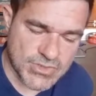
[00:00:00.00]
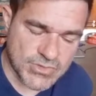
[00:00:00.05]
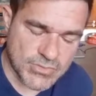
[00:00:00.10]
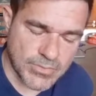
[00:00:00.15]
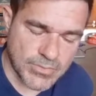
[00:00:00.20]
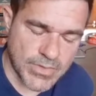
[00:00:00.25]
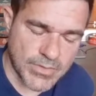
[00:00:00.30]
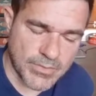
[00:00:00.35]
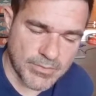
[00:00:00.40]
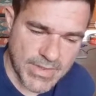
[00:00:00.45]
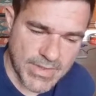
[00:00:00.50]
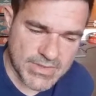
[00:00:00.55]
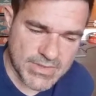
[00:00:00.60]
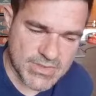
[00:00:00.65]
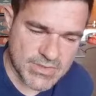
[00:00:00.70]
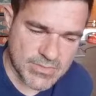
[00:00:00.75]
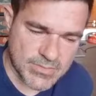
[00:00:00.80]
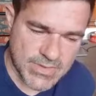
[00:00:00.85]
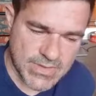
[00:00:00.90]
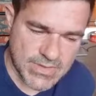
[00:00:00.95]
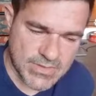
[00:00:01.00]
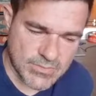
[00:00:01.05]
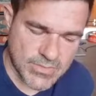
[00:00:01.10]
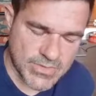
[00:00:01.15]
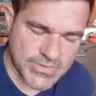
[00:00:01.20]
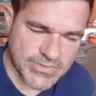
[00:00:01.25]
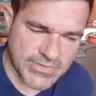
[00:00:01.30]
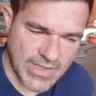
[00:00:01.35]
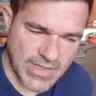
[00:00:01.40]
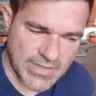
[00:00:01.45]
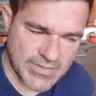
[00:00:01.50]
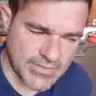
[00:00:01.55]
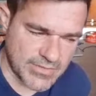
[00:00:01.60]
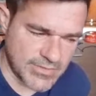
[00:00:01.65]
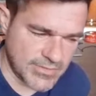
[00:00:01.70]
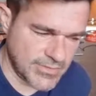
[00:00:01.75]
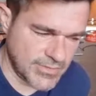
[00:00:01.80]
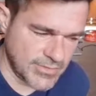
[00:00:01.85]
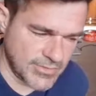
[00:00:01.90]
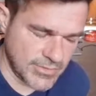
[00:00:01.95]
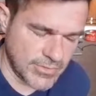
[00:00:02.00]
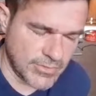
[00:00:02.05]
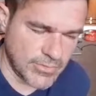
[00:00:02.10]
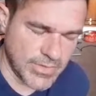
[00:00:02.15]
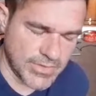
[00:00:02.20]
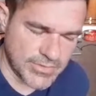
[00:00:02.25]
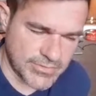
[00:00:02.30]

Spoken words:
meant to be, we're slated to do.